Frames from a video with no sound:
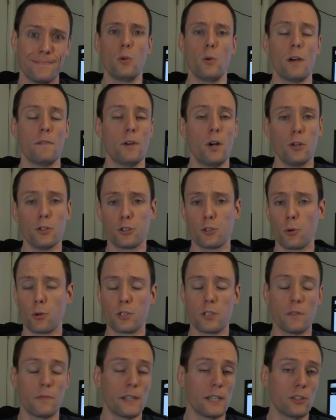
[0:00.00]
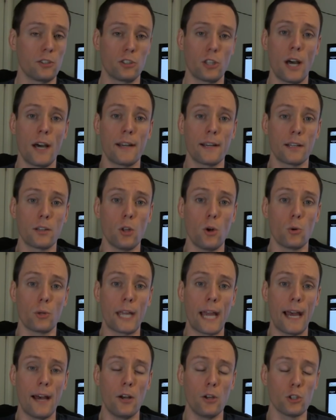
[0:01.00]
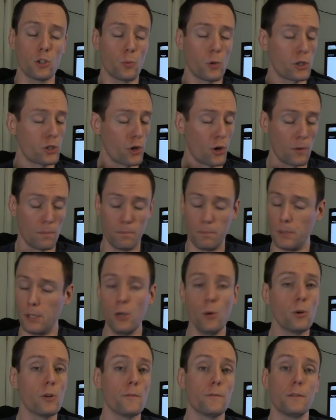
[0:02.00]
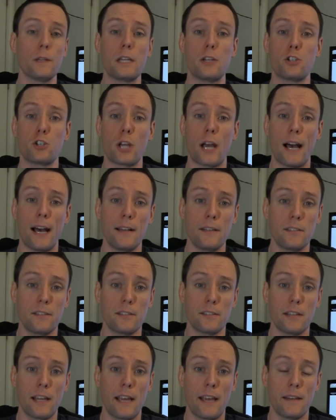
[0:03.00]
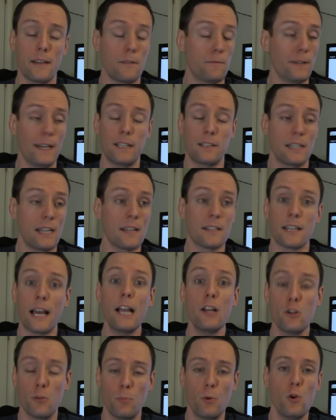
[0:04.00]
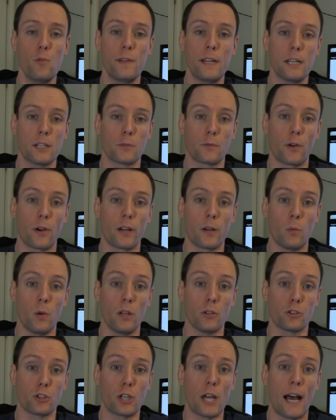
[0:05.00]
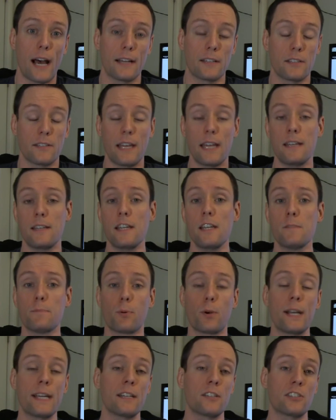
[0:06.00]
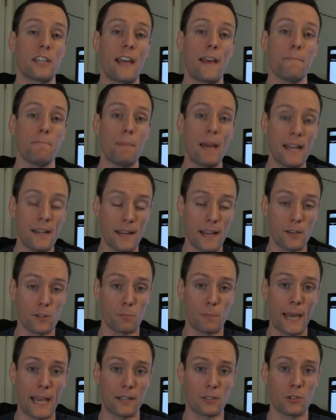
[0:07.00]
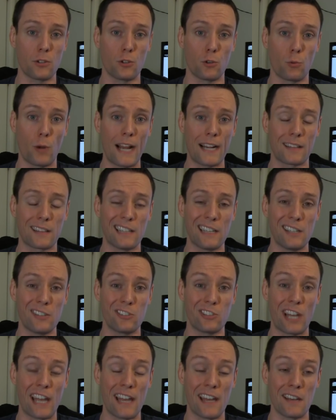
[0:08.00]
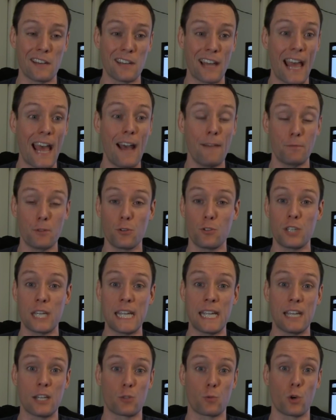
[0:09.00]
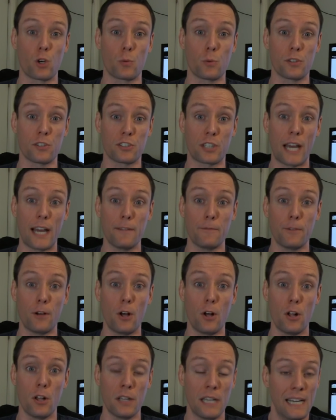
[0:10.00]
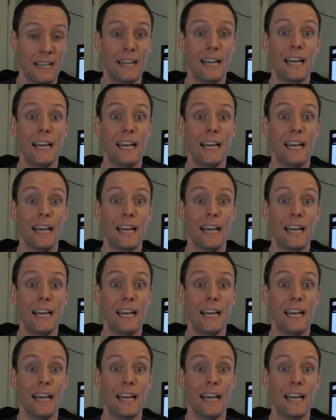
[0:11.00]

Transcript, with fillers: You have all sorts of exotic locales which are beautifully shot, and in fact, the entire movie is very well shot. They did bring Sam Mendes back to direct this, and after seeing his work with Skyfall,